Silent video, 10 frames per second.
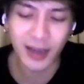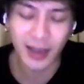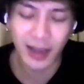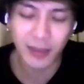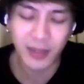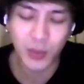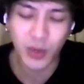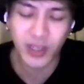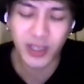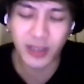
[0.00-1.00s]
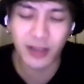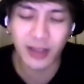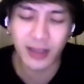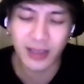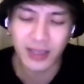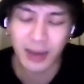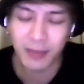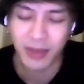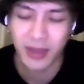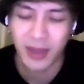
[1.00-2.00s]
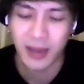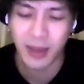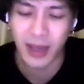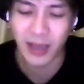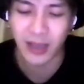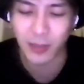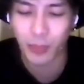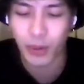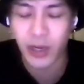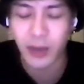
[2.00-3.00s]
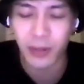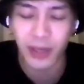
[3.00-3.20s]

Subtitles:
Like we're still in the same theme as Pretty